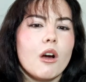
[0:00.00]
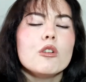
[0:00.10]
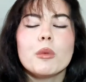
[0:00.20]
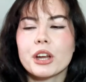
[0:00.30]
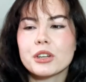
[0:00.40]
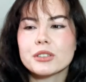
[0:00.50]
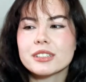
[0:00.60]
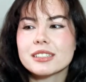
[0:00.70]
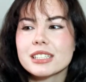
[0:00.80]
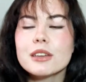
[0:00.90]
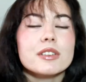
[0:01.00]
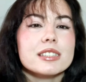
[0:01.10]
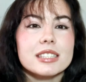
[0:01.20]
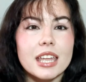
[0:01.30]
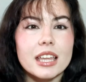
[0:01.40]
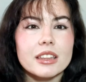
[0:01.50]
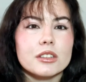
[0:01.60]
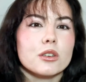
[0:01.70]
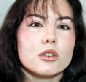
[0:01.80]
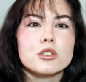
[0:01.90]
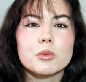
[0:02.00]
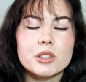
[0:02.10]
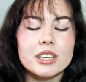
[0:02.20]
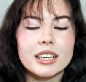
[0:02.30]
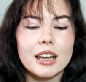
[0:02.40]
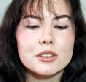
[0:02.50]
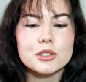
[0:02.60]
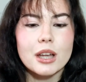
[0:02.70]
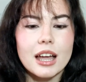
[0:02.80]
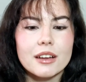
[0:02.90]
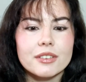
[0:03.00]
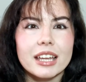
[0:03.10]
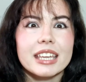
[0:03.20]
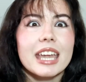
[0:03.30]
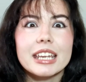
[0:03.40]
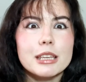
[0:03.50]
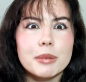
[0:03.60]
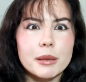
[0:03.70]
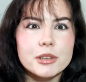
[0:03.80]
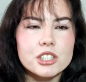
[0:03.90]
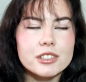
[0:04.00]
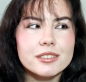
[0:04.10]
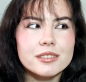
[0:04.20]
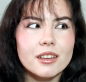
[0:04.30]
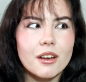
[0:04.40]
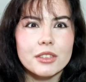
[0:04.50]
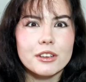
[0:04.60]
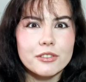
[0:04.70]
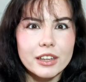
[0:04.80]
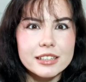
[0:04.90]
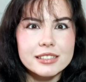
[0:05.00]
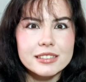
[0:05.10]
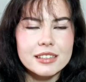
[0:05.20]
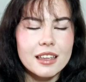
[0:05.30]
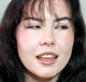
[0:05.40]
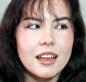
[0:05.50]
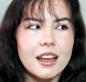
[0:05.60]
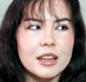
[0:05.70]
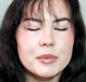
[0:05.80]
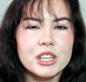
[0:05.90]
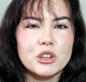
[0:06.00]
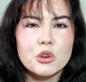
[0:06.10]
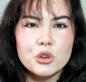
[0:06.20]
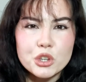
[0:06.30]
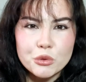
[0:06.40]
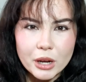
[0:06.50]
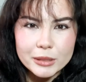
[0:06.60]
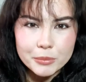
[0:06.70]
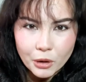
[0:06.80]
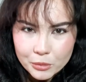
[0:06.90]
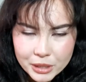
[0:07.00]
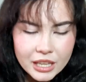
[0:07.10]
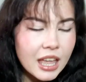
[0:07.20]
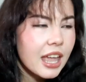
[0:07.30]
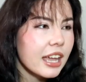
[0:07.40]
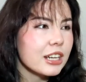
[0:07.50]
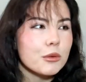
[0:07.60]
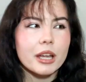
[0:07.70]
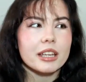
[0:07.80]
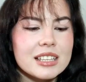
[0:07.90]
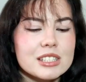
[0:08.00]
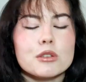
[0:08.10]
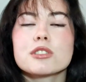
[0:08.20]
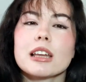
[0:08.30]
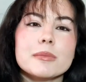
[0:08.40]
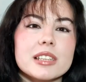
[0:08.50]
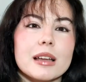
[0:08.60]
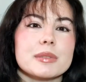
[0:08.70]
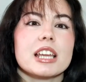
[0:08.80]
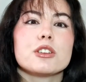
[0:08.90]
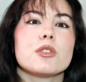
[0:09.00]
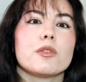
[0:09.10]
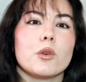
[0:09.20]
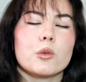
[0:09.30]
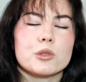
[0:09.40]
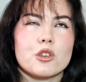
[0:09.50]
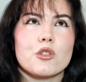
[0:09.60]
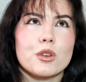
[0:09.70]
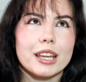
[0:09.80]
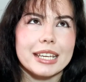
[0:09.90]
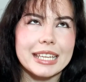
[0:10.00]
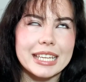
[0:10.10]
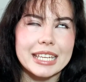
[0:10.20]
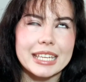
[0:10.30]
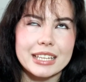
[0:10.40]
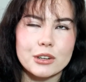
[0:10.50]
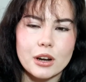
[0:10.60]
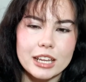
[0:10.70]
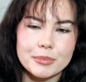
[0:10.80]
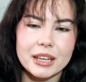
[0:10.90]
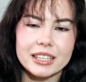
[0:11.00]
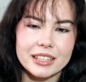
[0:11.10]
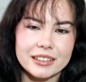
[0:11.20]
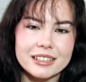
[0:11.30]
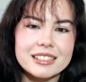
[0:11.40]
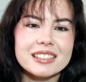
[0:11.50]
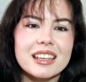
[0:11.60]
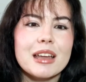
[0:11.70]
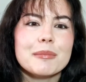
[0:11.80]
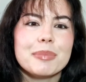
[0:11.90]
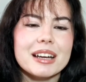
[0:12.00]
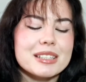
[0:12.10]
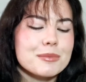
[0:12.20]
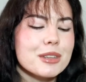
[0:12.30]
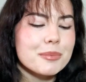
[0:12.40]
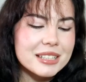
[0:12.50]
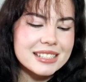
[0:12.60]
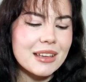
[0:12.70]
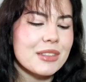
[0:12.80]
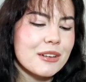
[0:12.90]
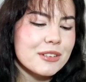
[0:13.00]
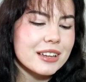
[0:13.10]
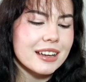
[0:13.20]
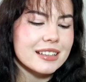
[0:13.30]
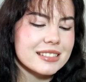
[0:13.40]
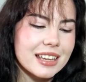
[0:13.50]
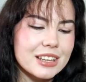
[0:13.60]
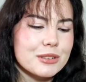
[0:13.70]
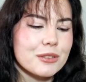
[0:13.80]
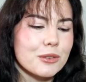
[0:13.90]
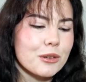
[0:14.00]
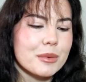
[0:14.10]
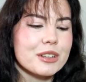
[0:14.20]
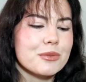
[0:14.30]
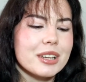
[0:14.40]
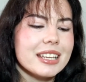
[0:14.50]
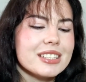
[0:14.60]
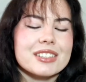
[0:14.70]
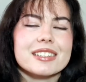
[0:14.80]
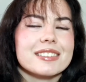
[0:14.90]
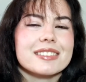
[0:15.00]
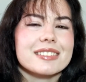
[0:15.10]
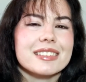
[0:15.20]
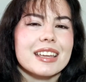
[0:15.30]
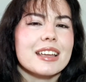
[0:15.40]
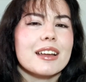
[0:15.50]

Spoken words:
Oh my goodness, even saying that girls weren't allowed to have like any blemishes on their face. I mean, who do you want, Barbie? Anyway, so sometimes entry forms really grind my gears, but with Miss South Africa's entry form, it really just